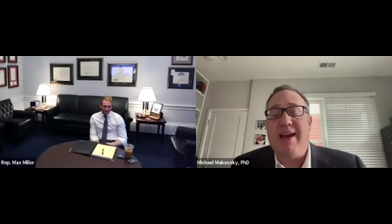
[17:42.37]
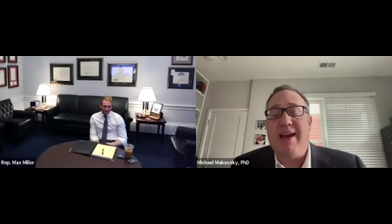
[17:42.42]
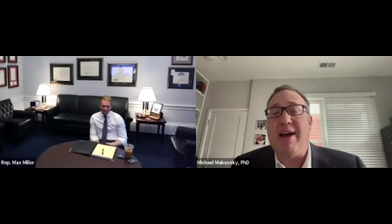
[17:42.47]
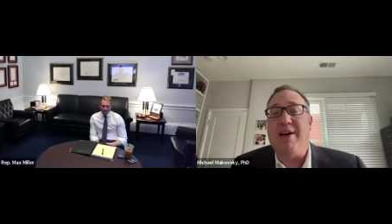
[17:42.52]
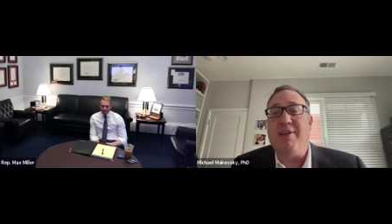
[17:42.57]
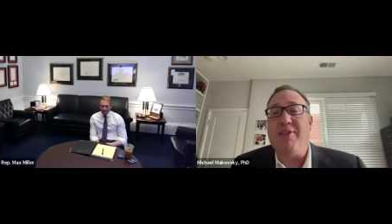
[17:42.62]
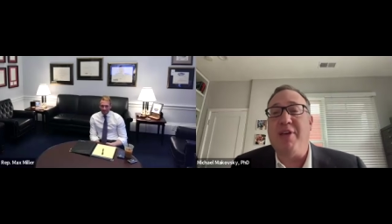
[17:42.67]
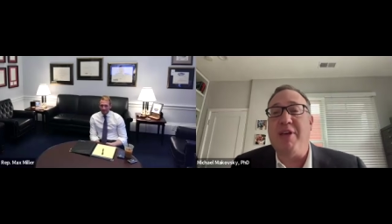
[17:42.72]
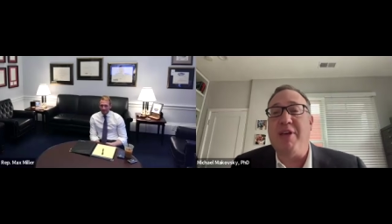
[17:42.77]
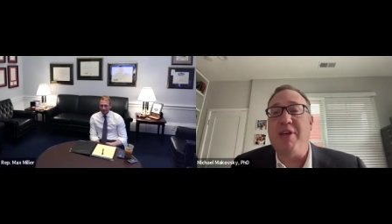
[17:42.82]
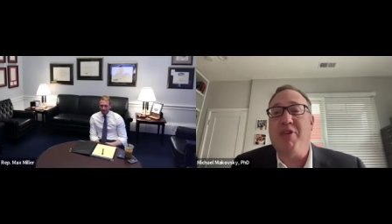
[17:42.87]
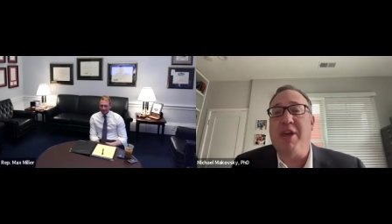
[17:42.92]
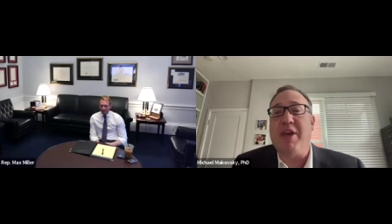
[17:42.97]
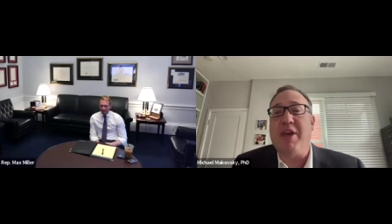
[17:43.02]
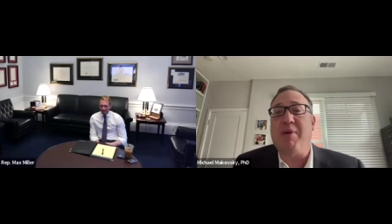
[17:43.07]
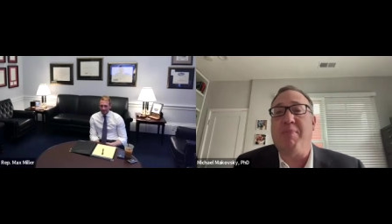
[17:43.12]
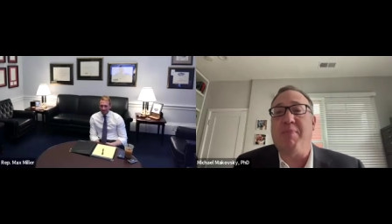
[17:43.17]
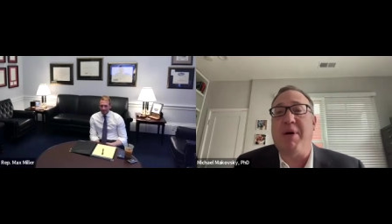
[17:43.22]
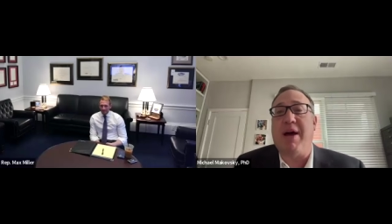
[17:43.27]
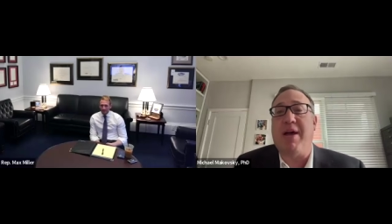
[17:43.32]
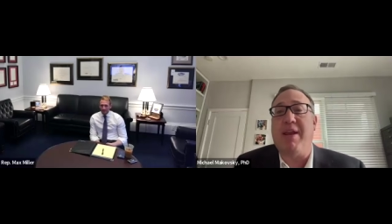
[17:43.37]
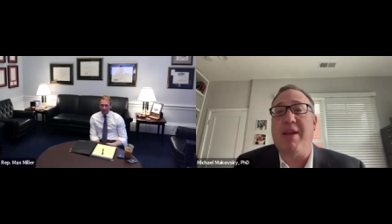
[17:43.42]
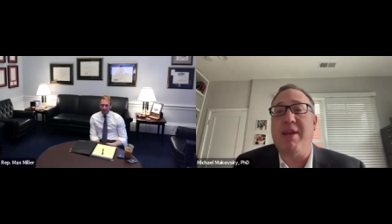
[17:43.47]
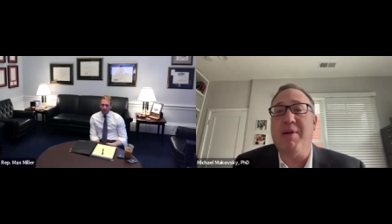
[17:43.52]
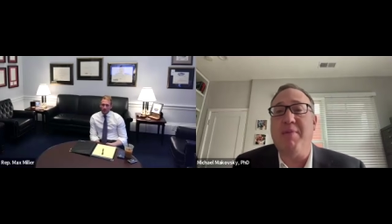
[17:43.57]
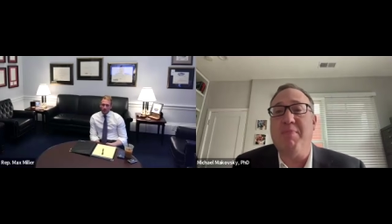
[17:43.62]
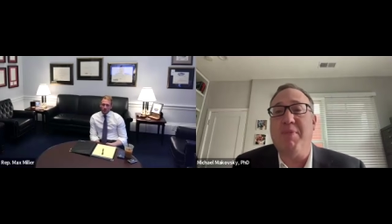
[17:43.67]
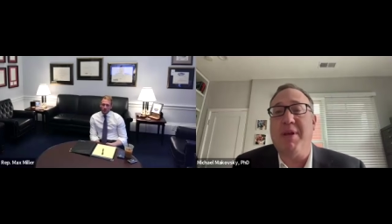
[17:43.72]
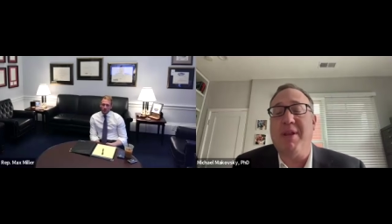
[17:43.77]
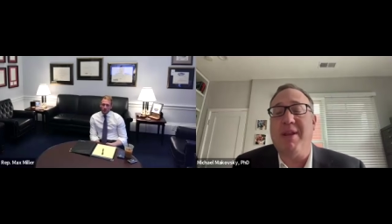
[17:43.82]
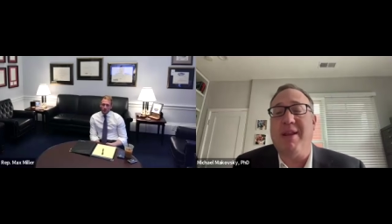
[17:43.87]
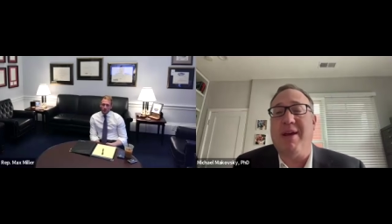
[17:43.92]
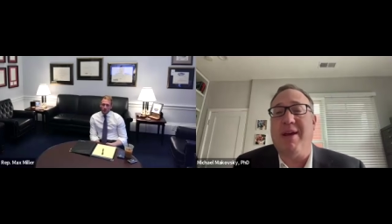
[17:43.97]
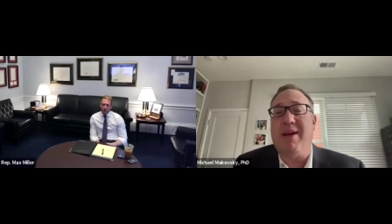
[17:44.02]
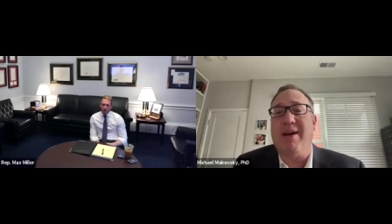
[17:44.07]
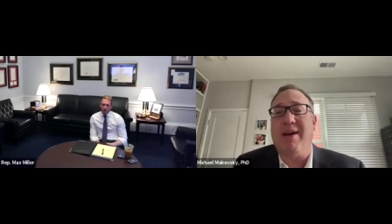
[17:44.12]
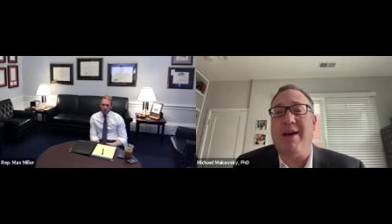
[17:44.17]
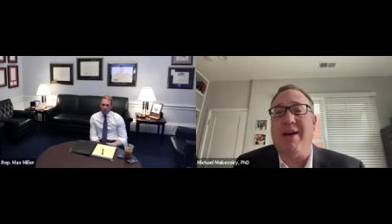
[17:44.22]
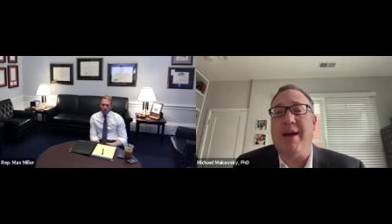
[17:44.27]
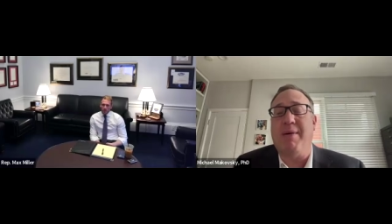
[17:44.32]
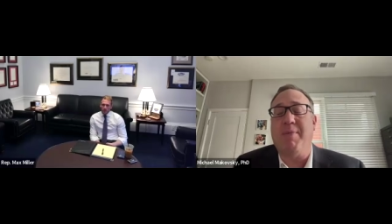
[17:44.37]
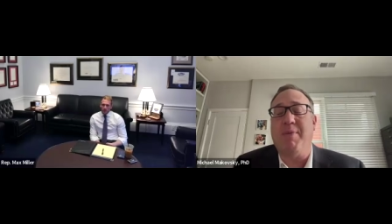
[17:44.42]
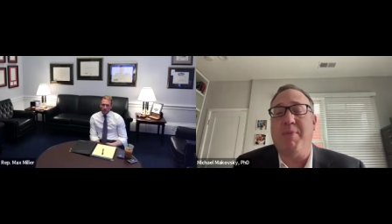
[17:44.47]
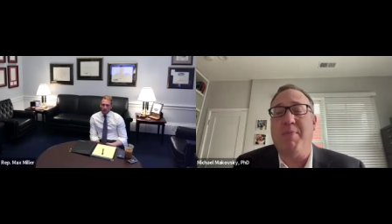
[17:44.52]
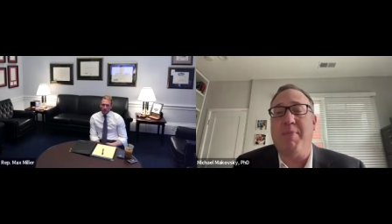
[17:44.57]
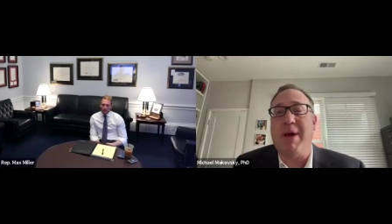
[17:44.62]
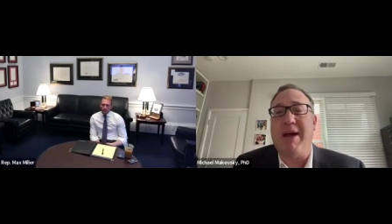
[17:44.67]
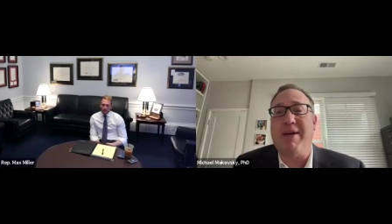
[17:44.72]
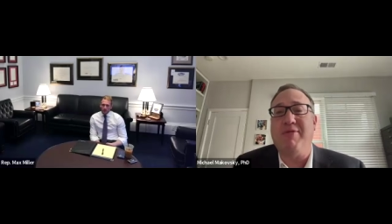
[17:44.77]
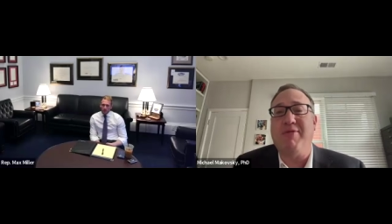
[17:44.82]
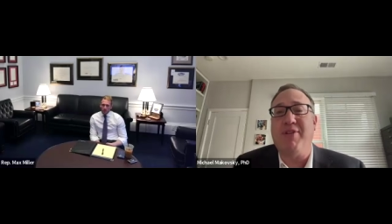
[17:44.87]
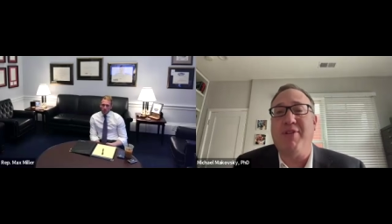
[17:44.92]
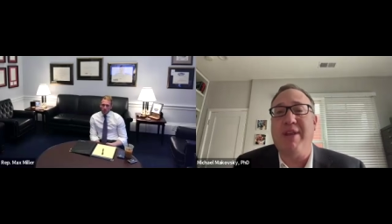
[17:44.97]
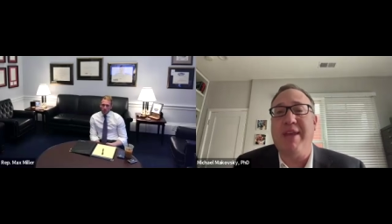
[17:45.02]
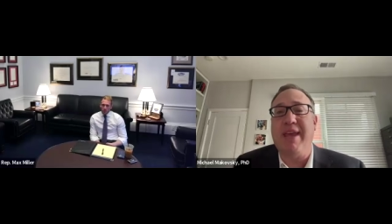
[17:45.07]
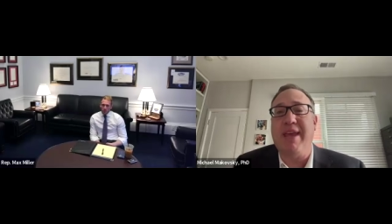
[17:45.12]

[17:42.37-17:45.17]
how they think about him, and I'm imagining